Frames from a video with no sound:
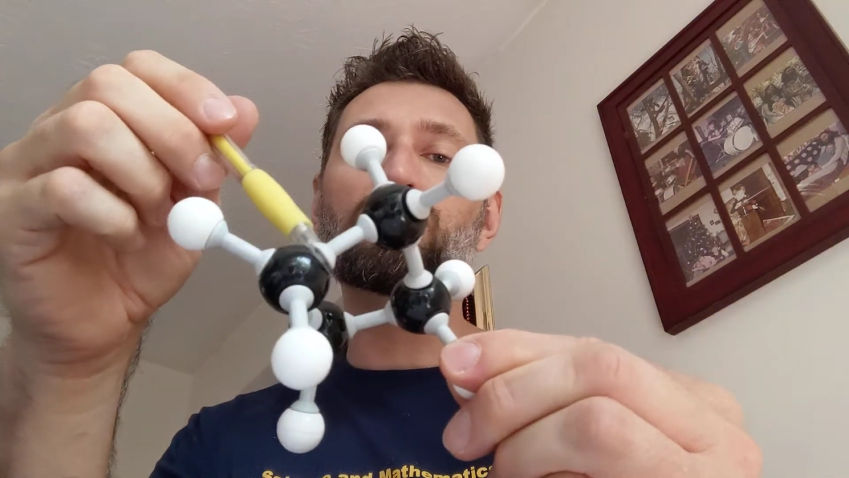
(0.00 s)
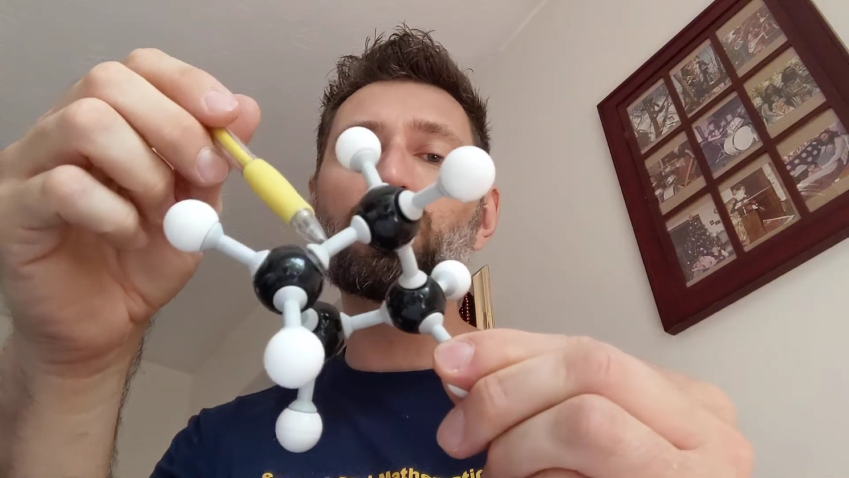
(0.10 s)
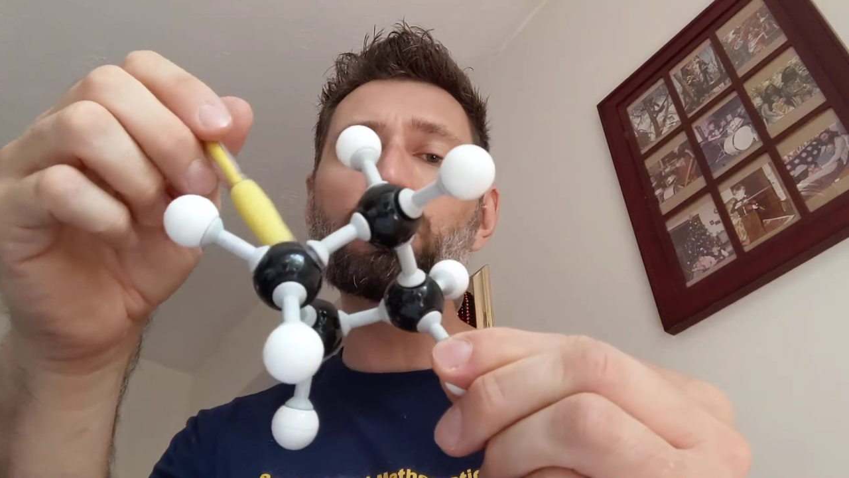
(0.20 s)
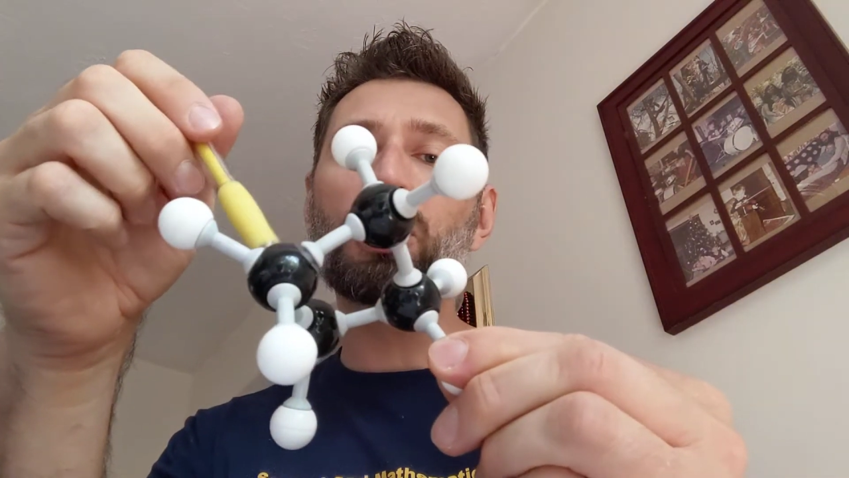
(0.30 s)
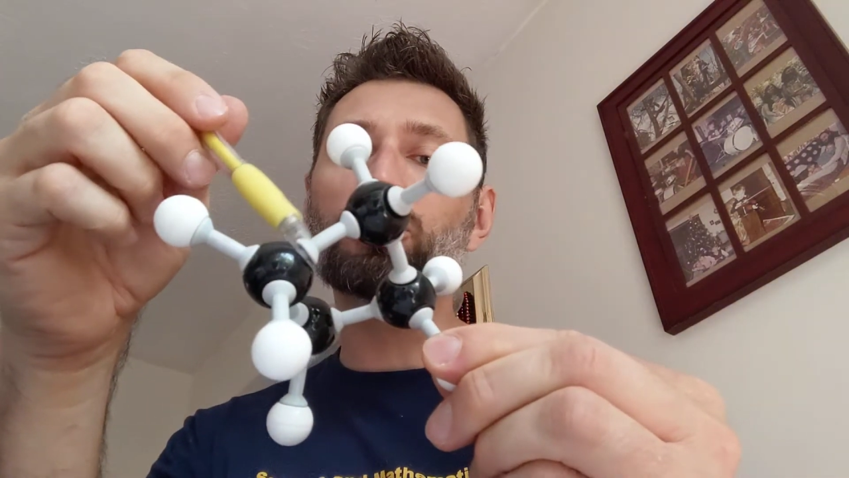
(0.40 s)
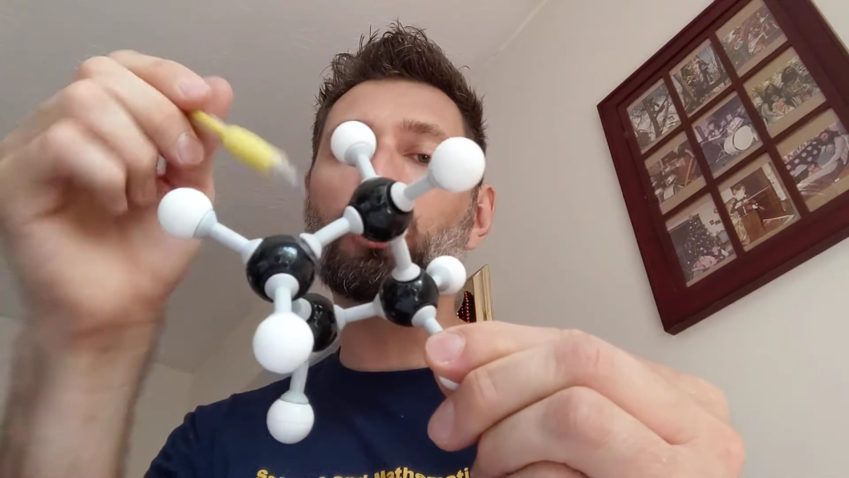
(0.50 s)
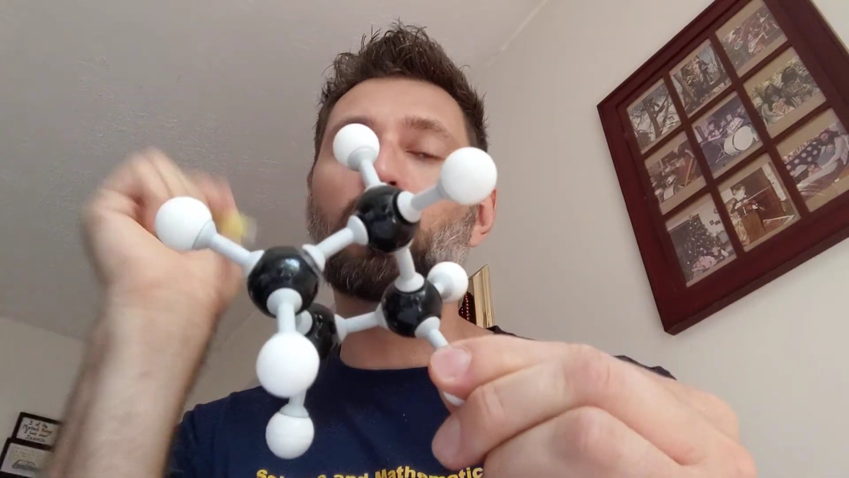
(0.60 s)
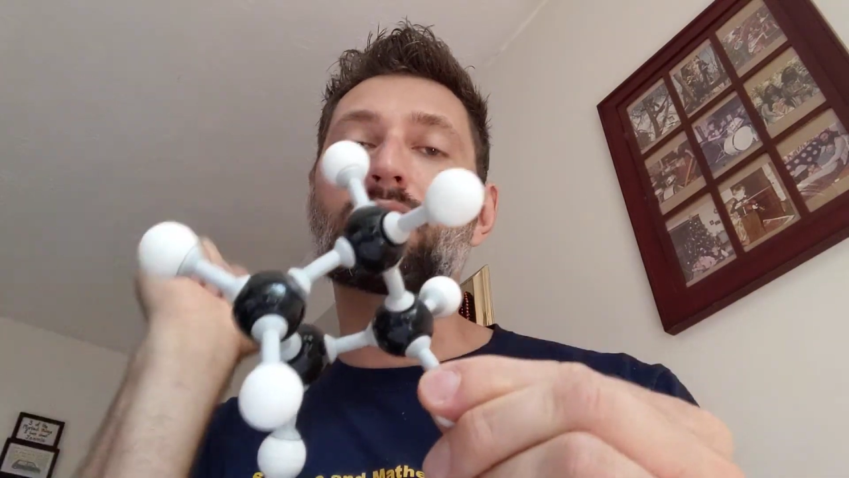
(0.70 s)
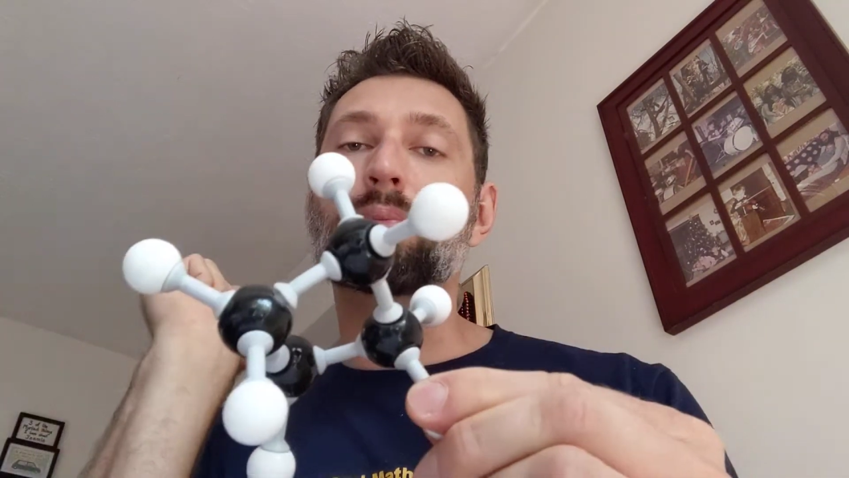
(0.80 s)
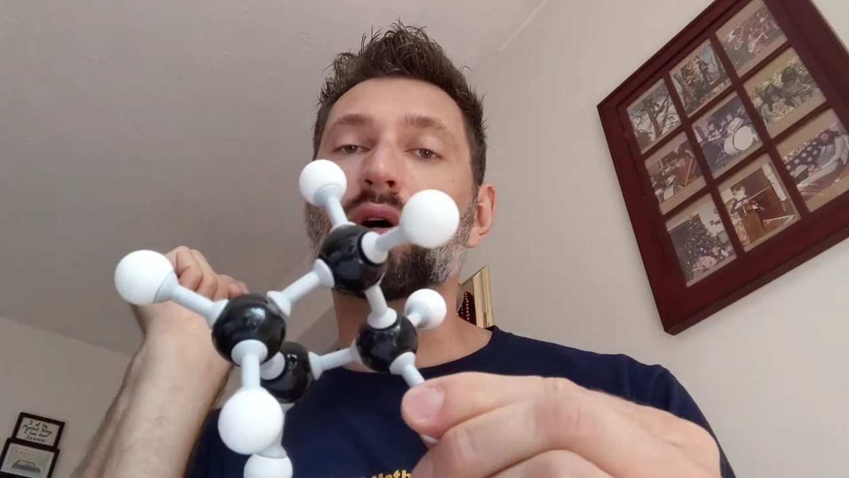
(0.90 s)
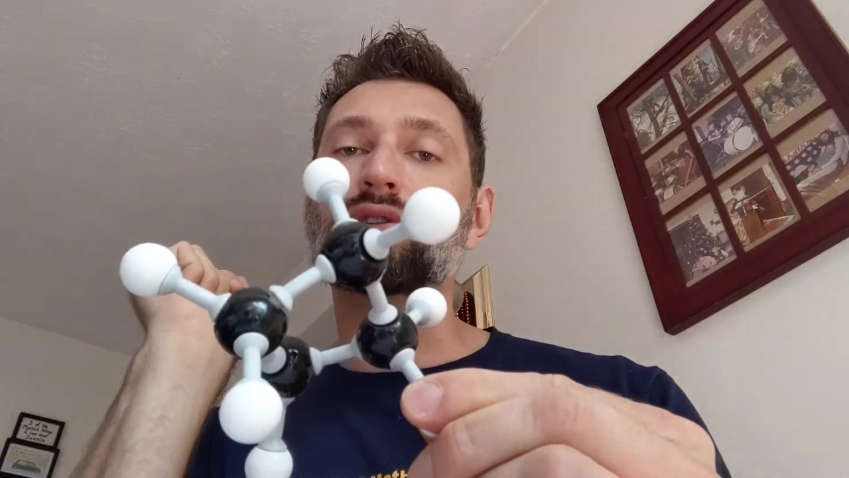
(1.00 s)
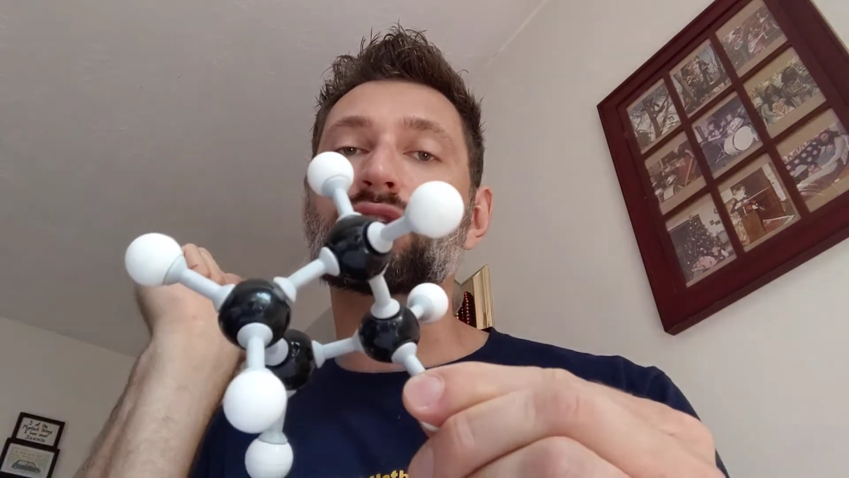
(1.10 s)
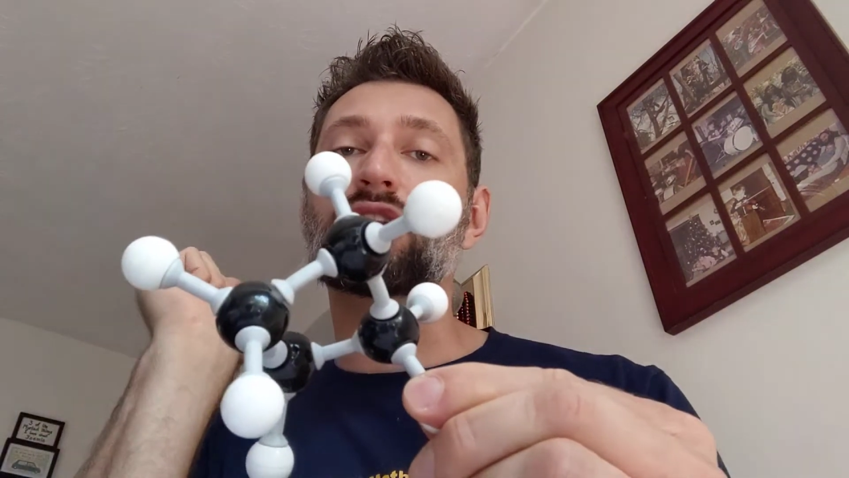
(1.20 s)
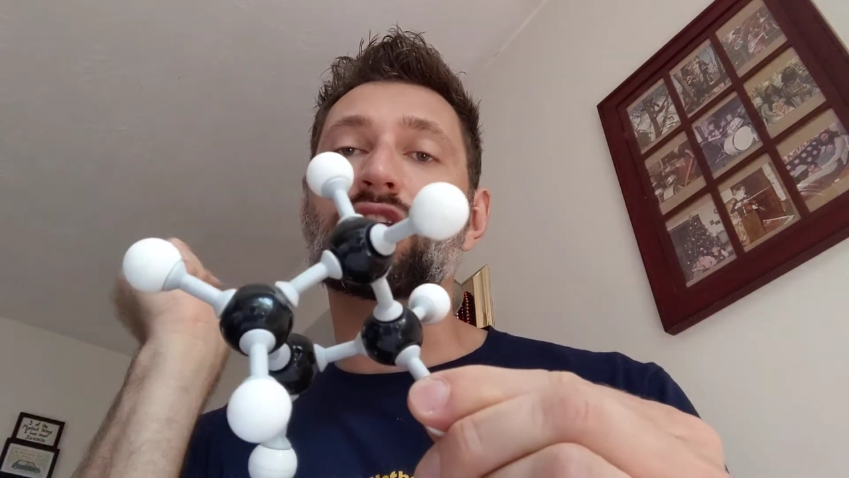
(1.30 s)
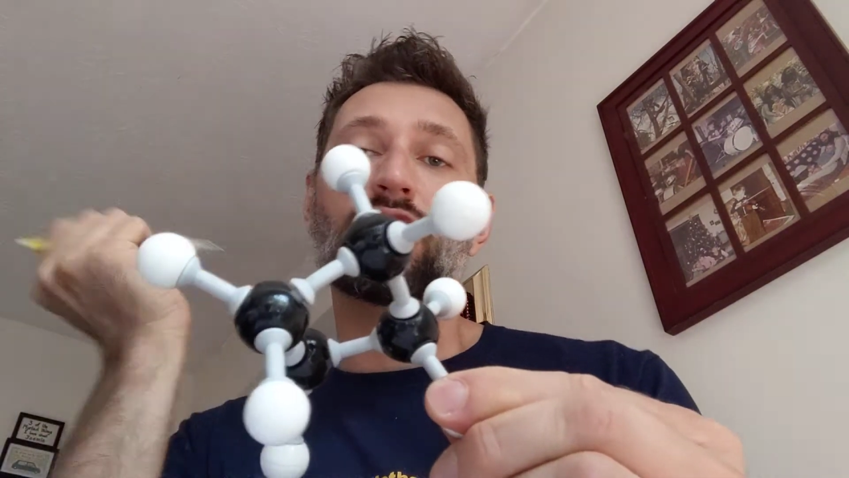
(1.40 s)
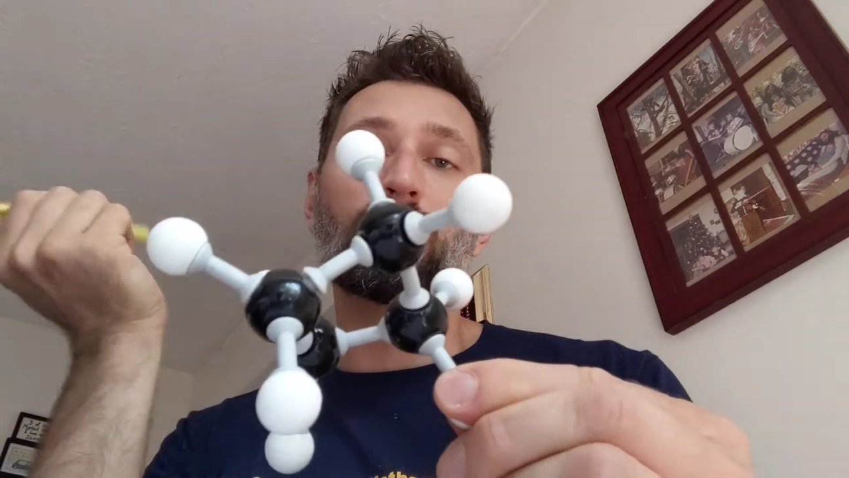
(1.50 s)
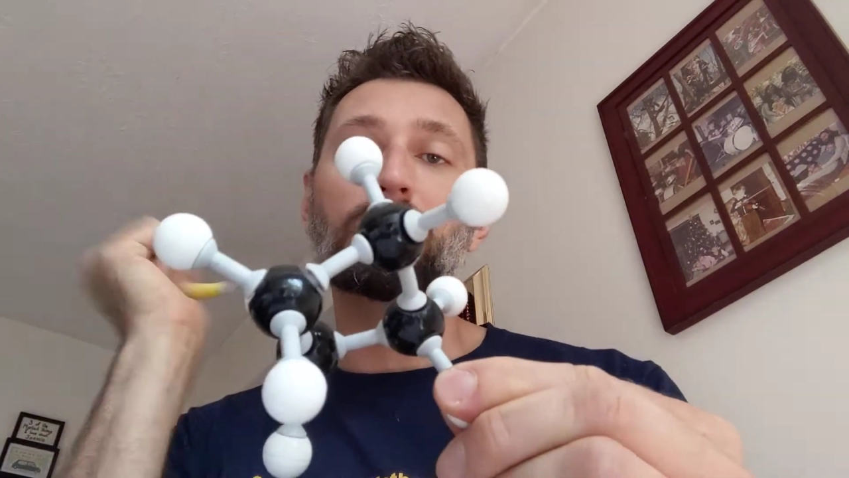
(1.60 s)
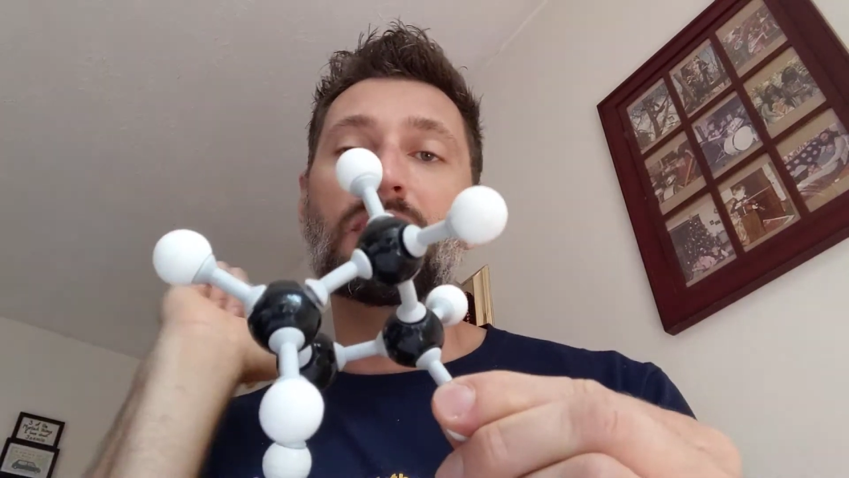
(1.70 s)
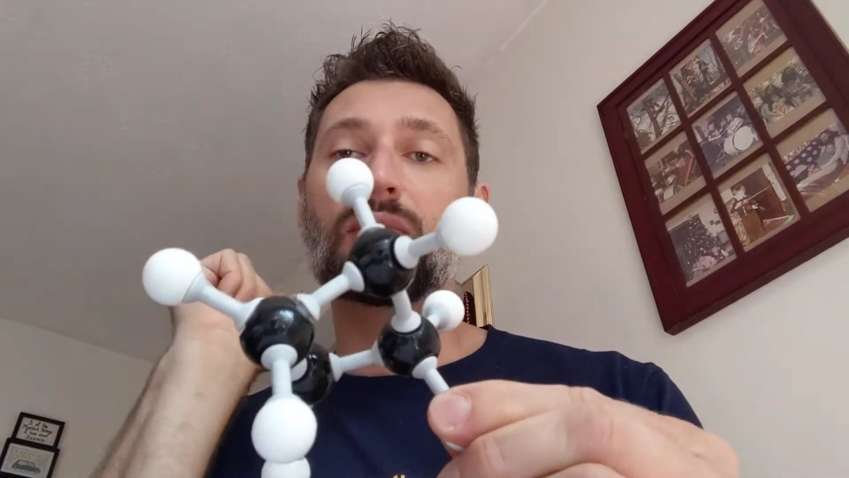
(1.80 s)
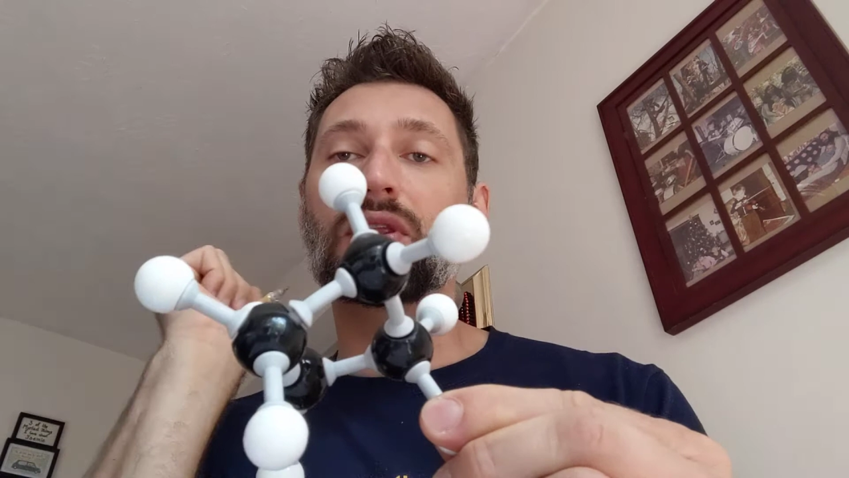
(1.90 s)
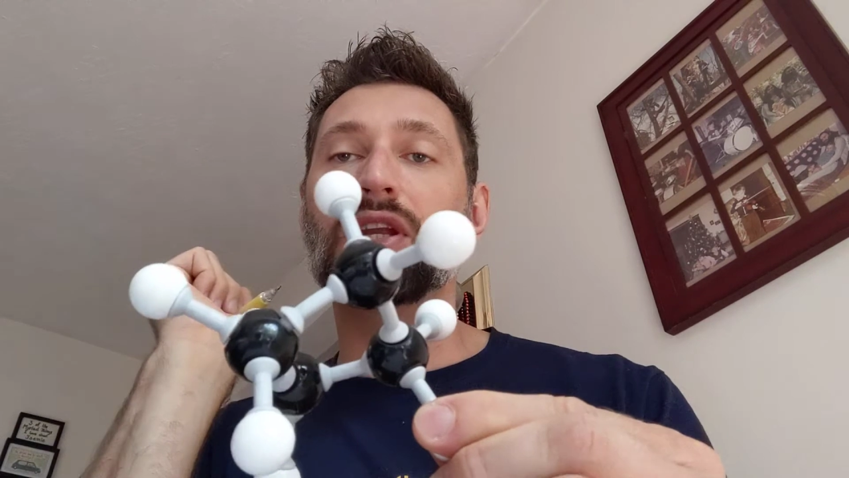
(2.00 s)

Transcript: too much more repulsion than there would be with a